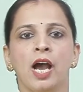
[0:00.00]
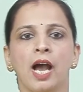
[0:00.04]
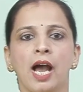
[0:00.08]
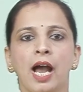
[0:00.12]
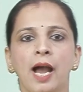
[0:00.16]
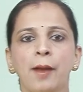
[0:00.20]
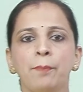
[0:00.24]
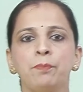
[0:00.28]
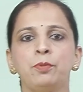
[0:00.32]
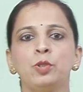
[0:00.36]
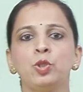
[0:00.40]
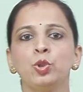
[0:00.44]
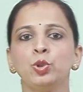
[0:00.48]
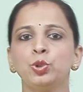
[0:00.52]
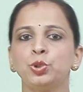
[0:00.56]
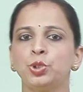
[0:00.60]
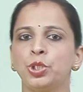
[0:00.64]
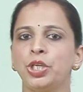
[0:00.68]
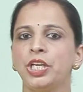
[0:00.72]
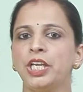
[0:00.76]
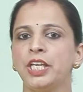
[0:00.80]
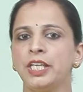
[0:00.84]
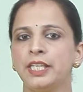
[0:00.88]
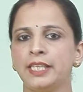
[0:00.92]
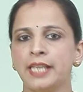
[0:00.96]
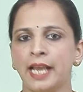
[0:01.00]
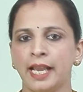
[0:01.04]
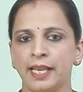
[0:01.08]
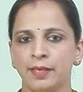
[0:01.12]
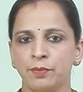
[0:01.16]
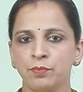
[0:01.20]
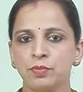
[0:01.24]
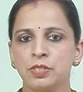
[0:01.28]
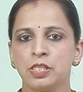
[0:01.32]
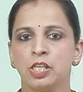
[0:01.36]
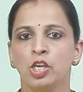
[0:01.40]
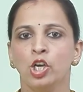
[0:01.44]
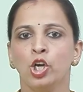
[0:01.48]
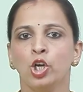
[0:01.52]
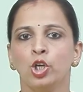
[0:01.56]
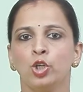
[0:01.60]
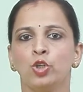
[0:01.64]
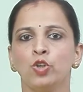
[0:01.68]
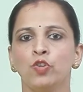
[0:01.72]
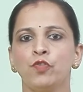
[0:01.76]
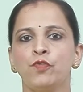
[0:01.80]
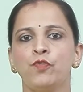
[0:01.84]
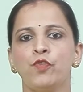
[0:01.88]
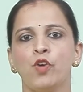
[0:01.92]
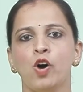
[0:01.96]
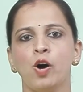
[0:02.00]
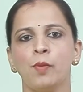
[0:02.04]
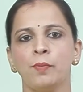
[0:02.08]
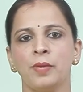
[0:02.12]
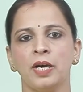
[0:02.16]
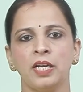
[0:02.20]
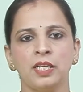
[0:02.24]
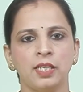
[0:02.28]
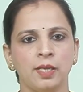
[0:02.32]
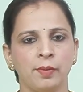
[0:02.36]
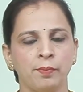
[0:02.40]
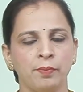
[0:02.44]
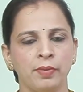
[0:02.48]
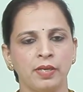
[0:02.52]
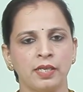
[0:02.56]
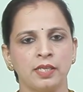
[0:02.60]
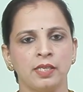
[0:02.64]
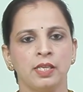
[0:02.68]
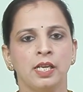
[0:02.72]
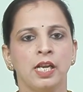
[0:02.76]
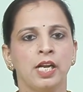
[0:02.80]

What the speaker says: up to 3 times to form a number.